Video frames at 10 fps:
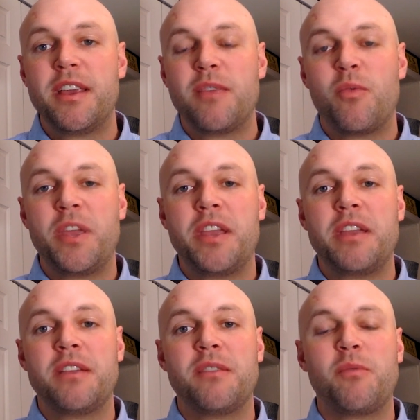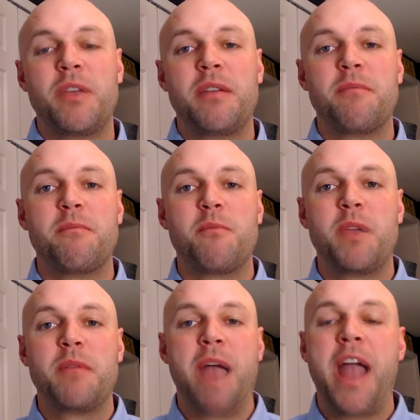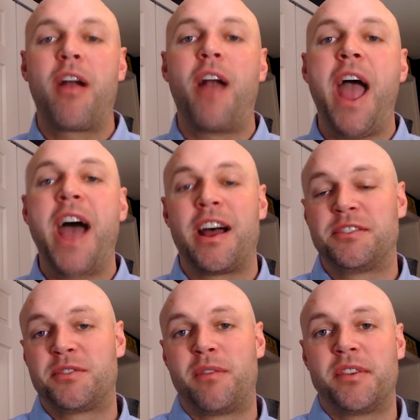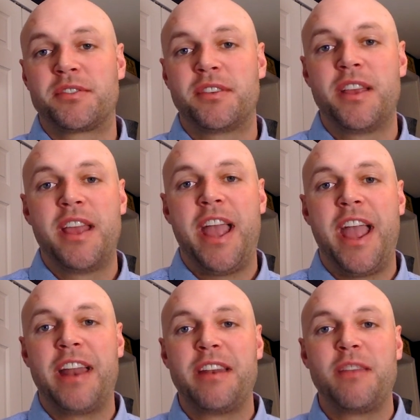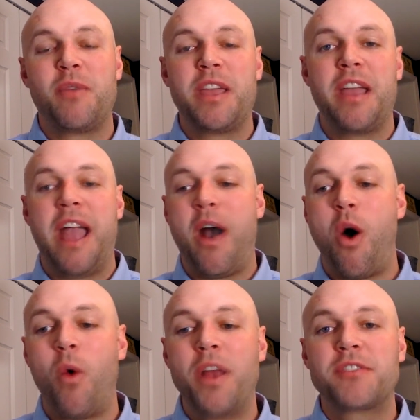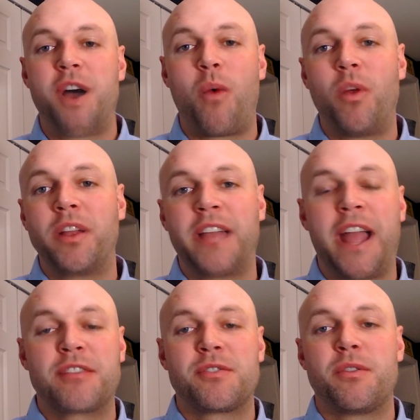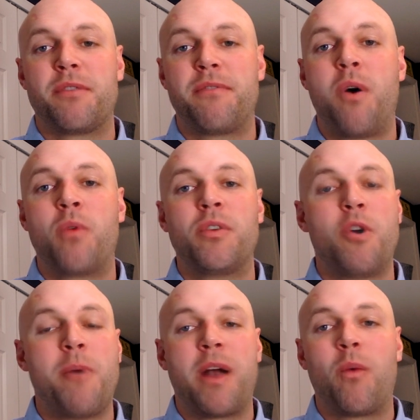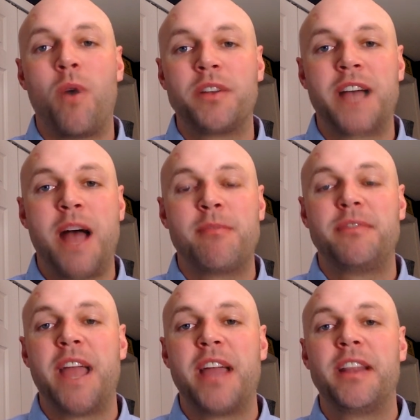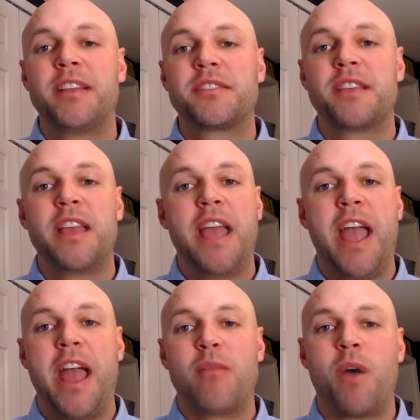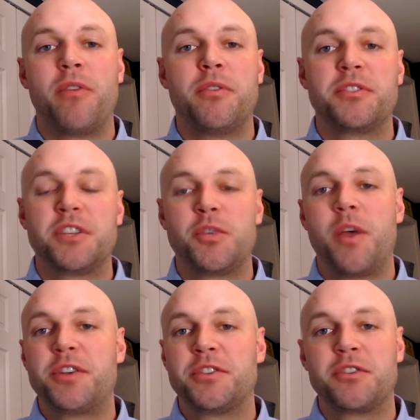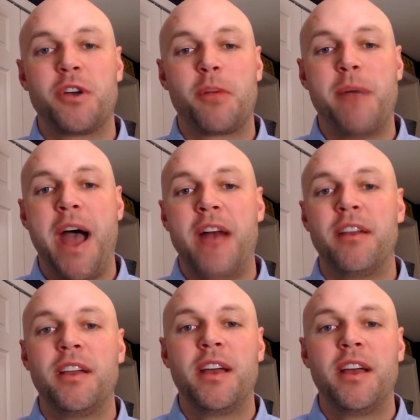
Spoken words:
We hang our hat on service, and we always are willing to answer the phone no matter what time of day it is, and whether the situation's good or bad.